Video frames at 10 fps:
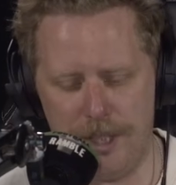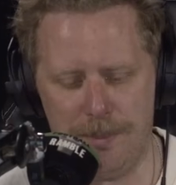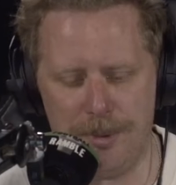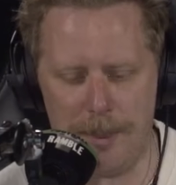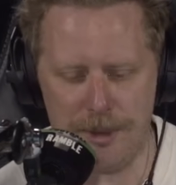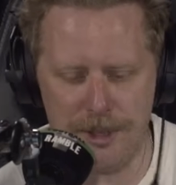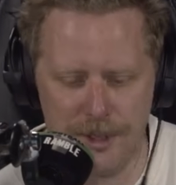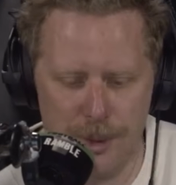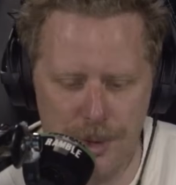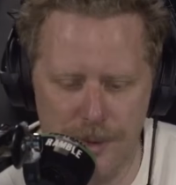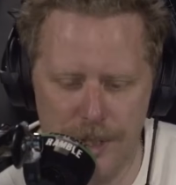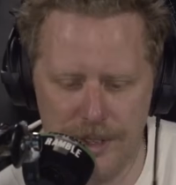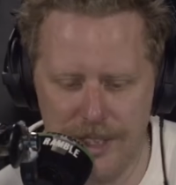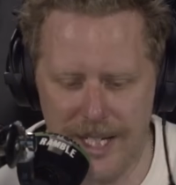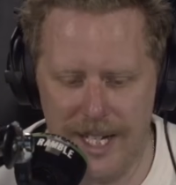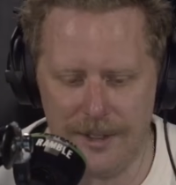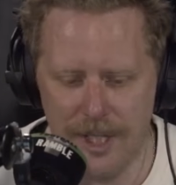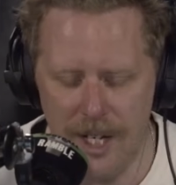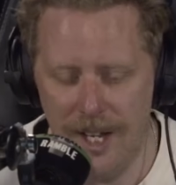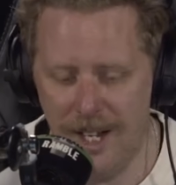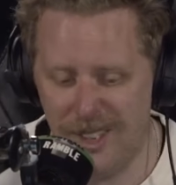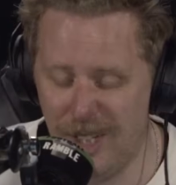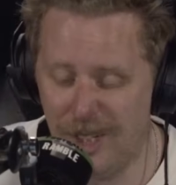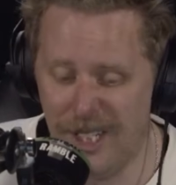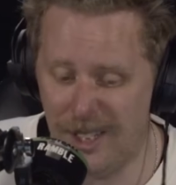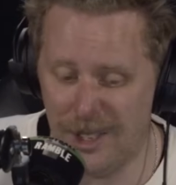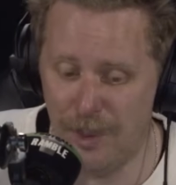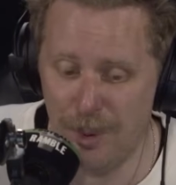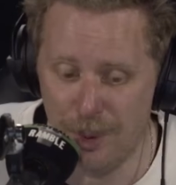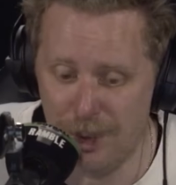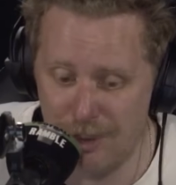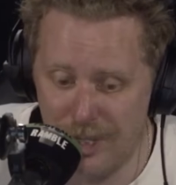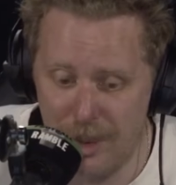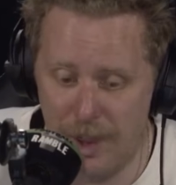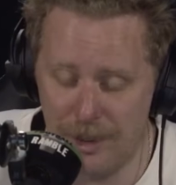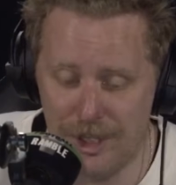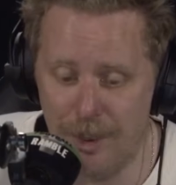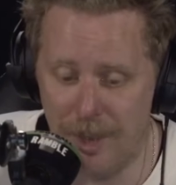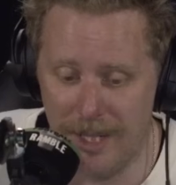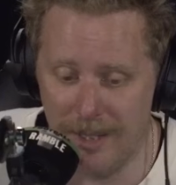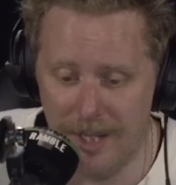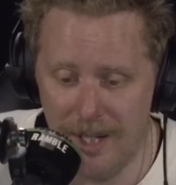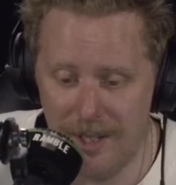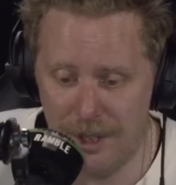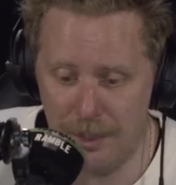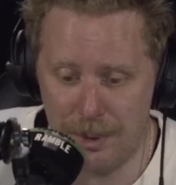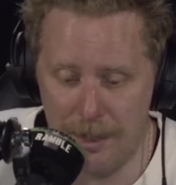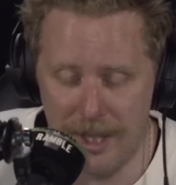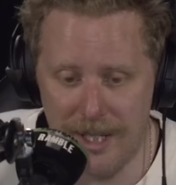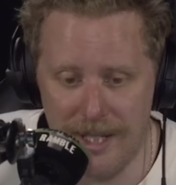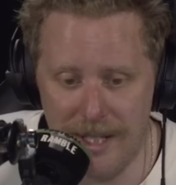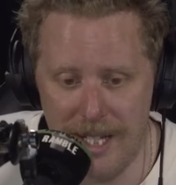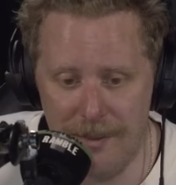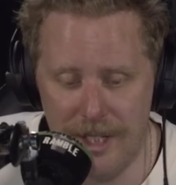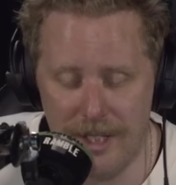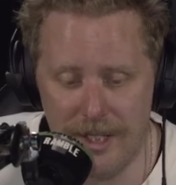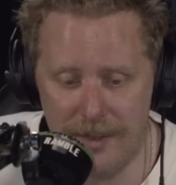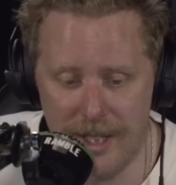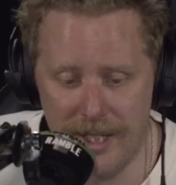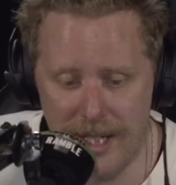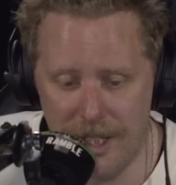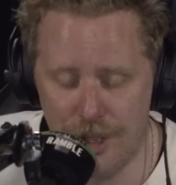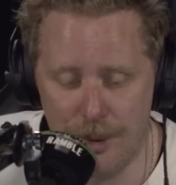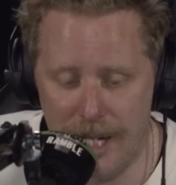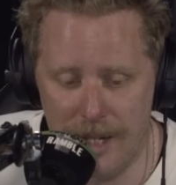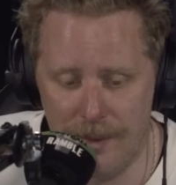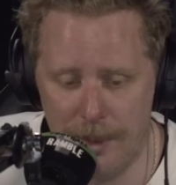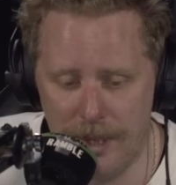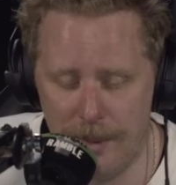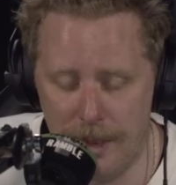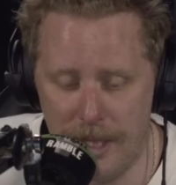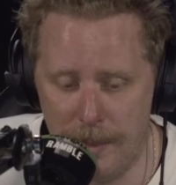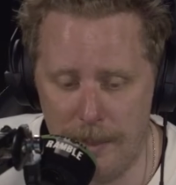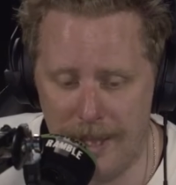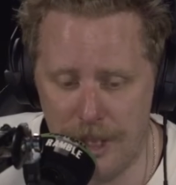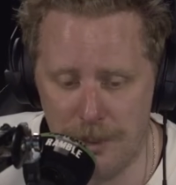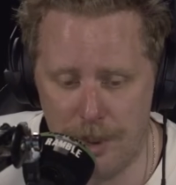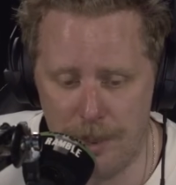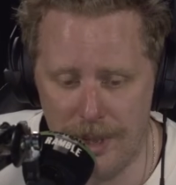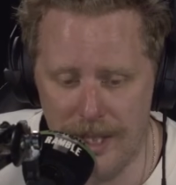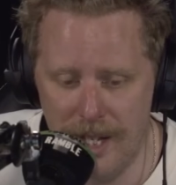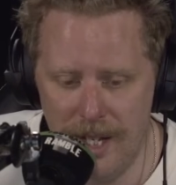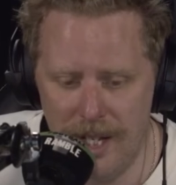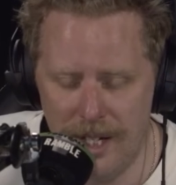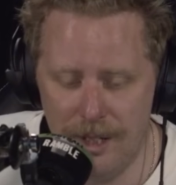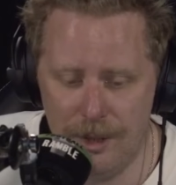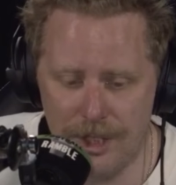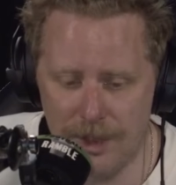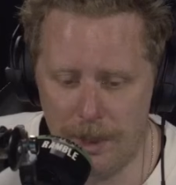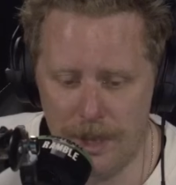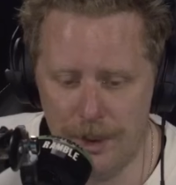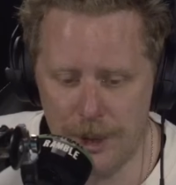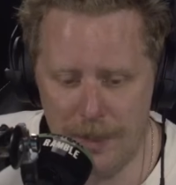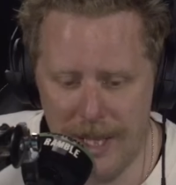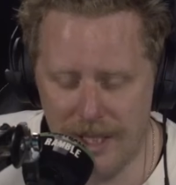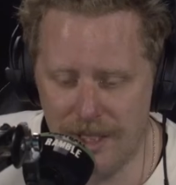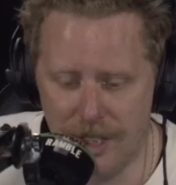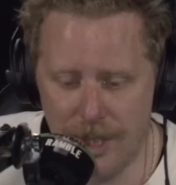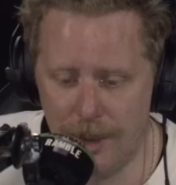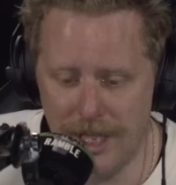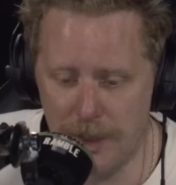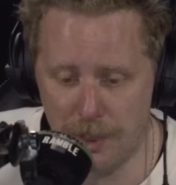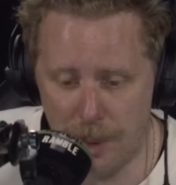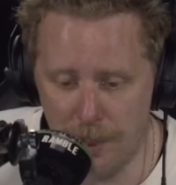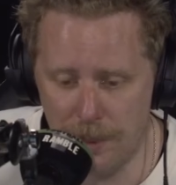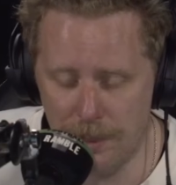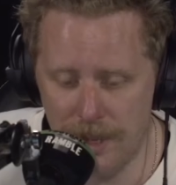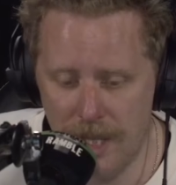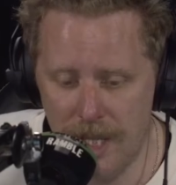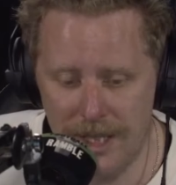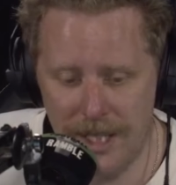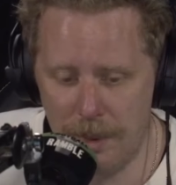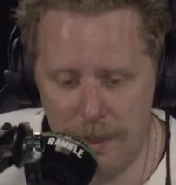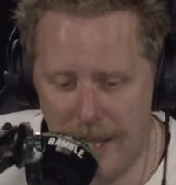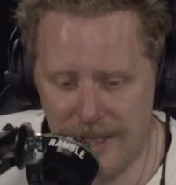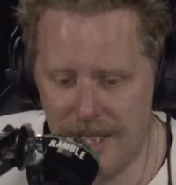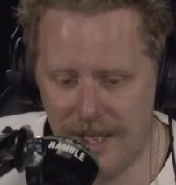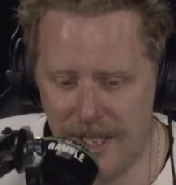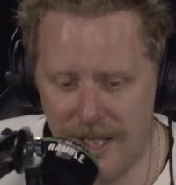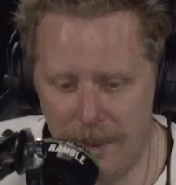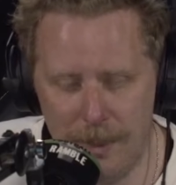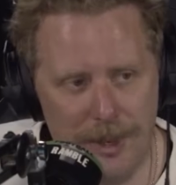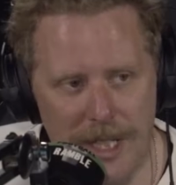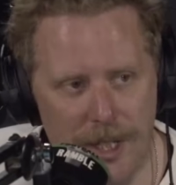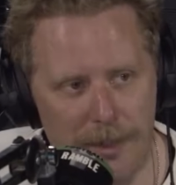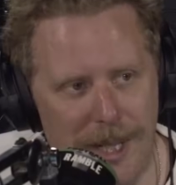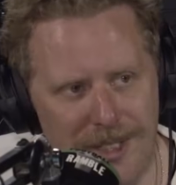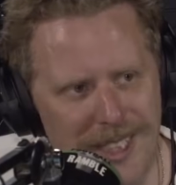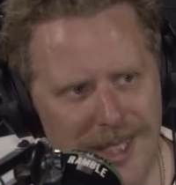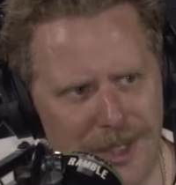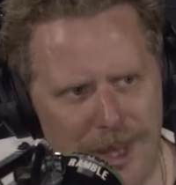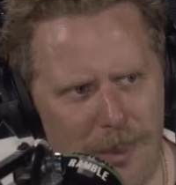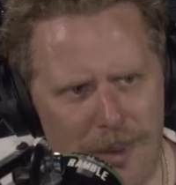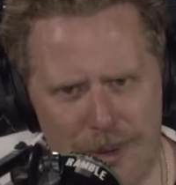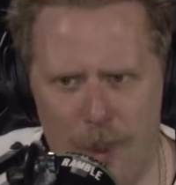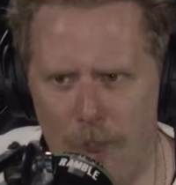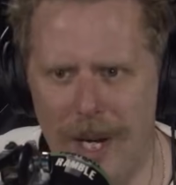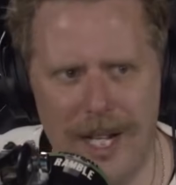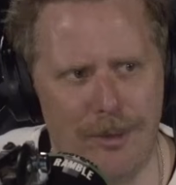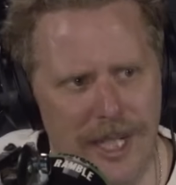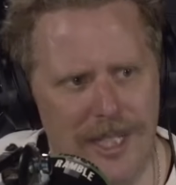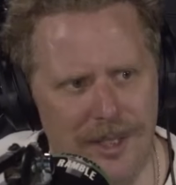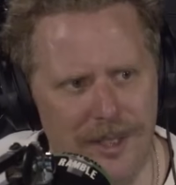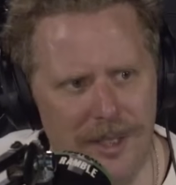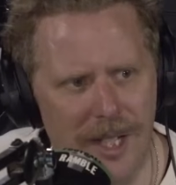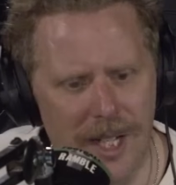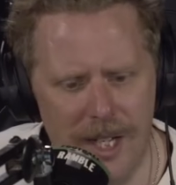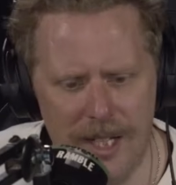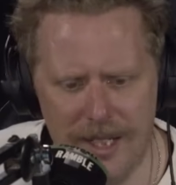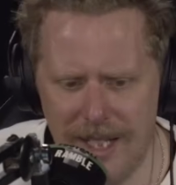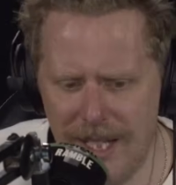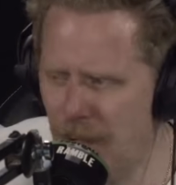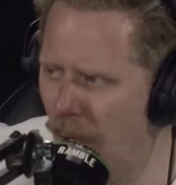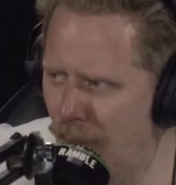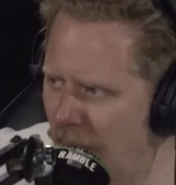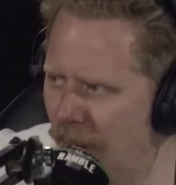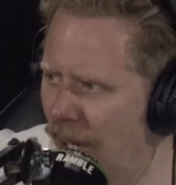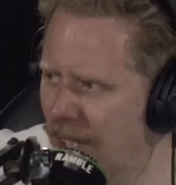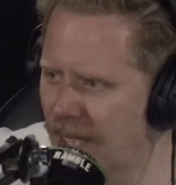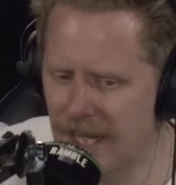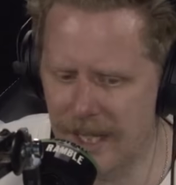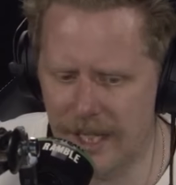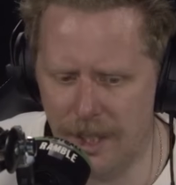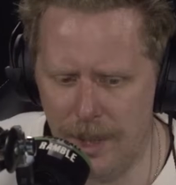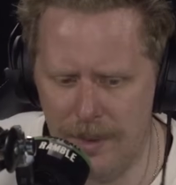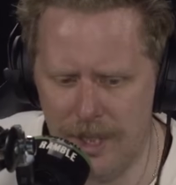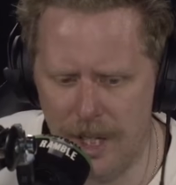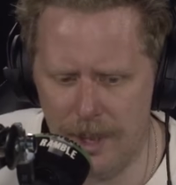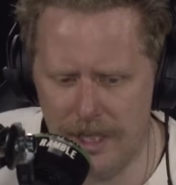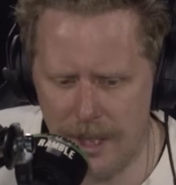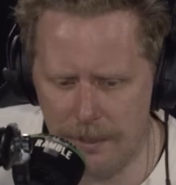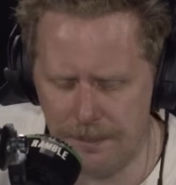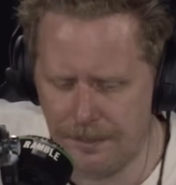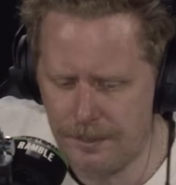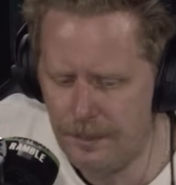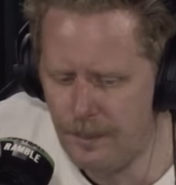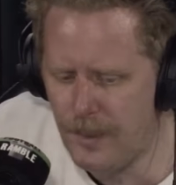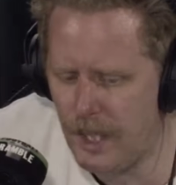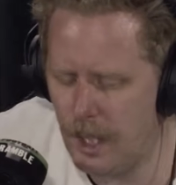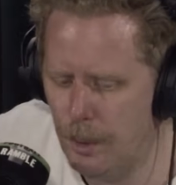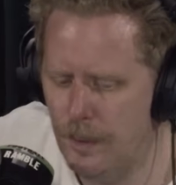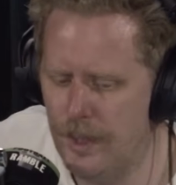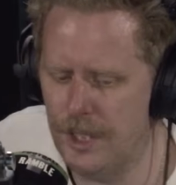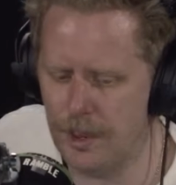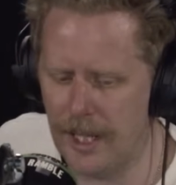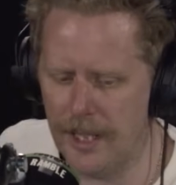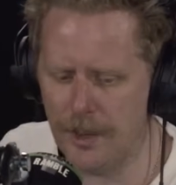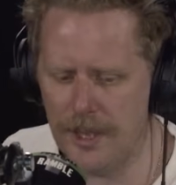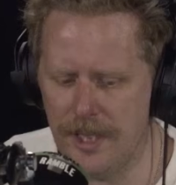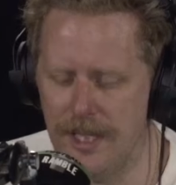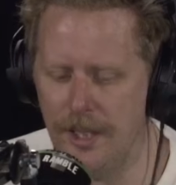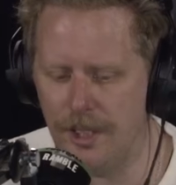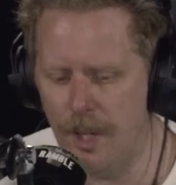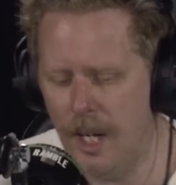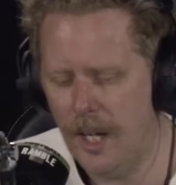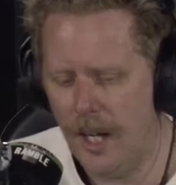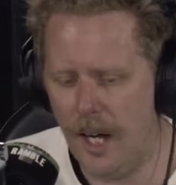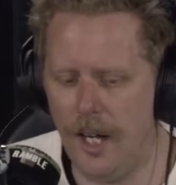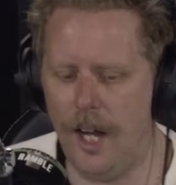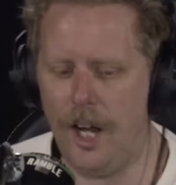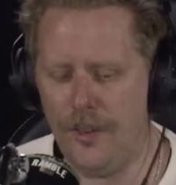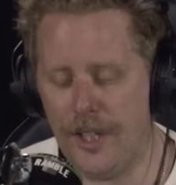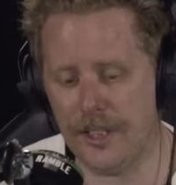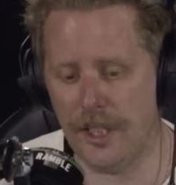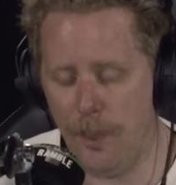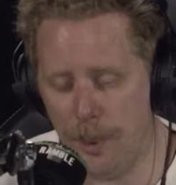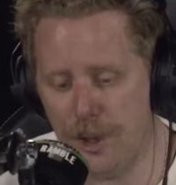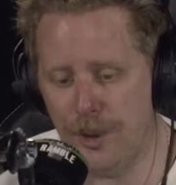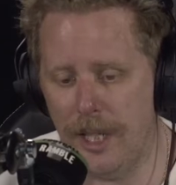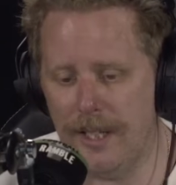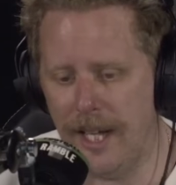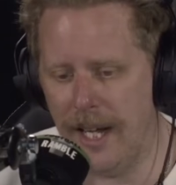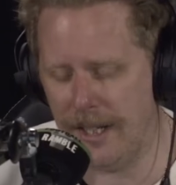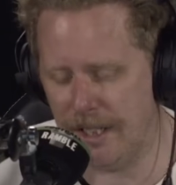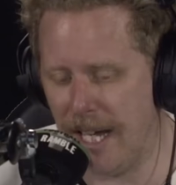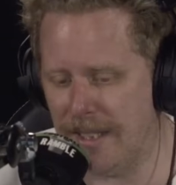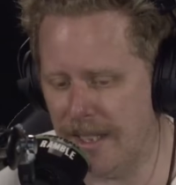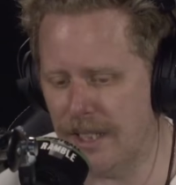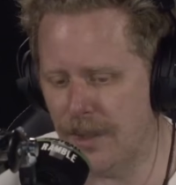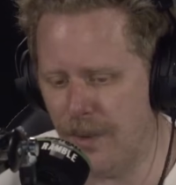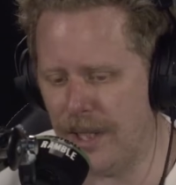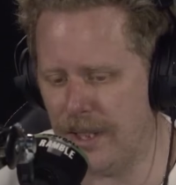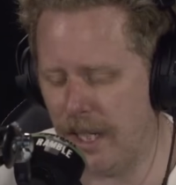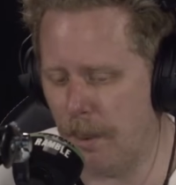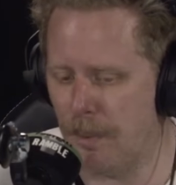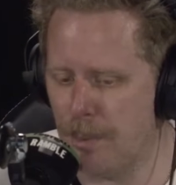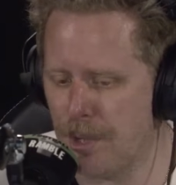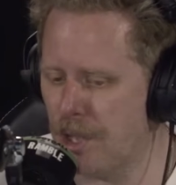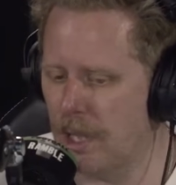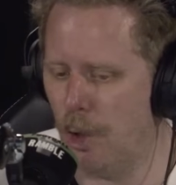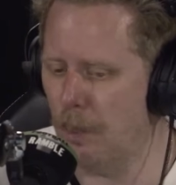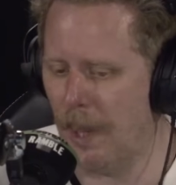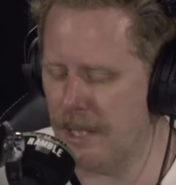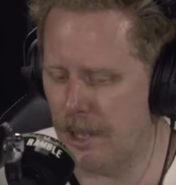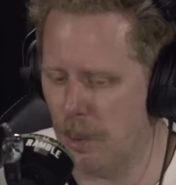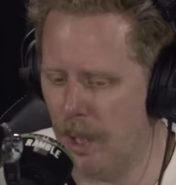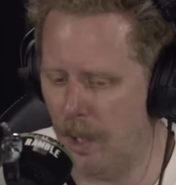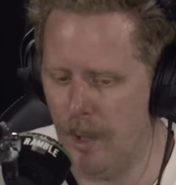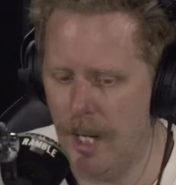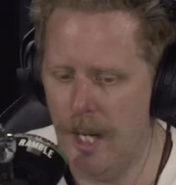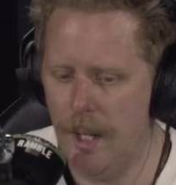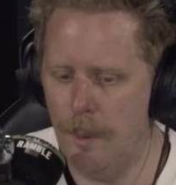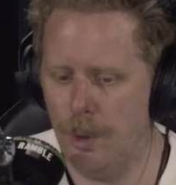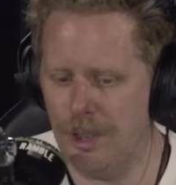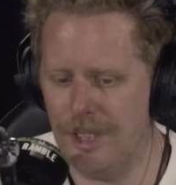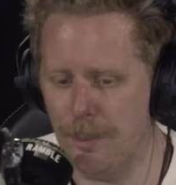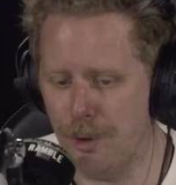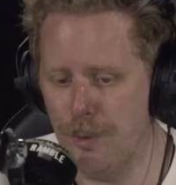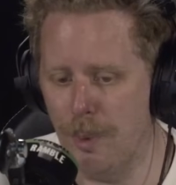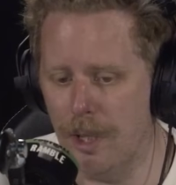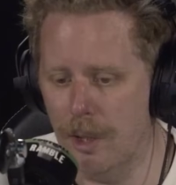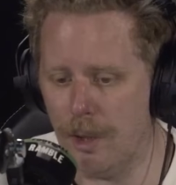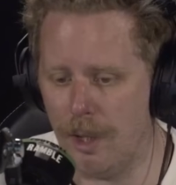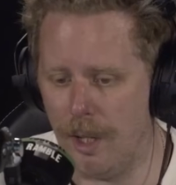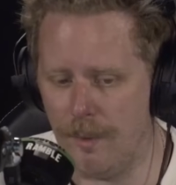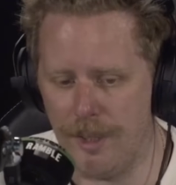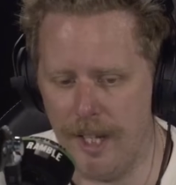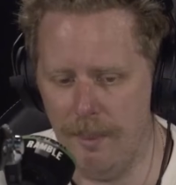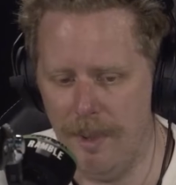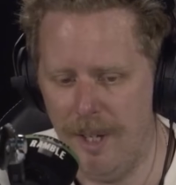perhaps as controversial as this sounds, I feel like Nicholas Füllkrug's really well suited to the Premier League if they can get a tune out of him and he can be managed properly. You look at someone like Lucas Paquetá. I know he's had his problems. He's linked with Man City. I mean, he didn't go to Man City for a weird reason. Yeah, he clearly got a very high ceiling. Even though he's moving into his late 20s now. So I think there's an opportunity there. And as Andy says, the fact that they're coming from such a low base as well, what does improvement look like for them?